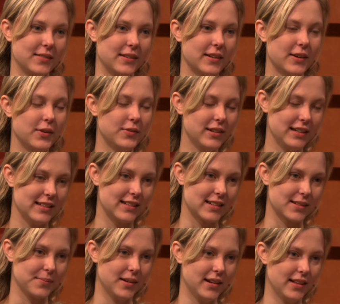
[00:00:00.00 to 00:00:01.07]
Who needs this
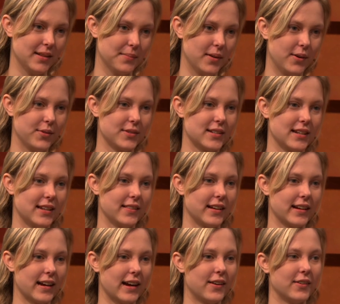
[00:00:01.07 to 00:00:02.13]
money the most, and like
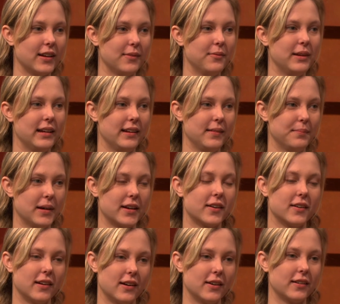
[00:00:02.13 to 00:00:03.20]
how can we better
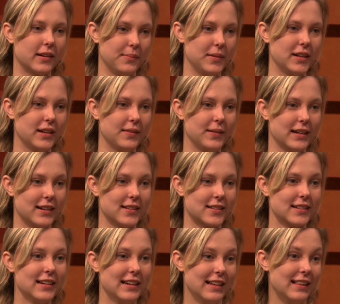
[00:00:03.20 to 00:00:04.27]
our community, because
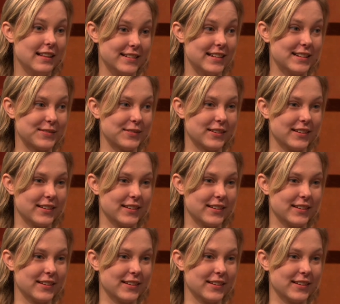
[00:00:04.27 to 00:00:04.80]
this is real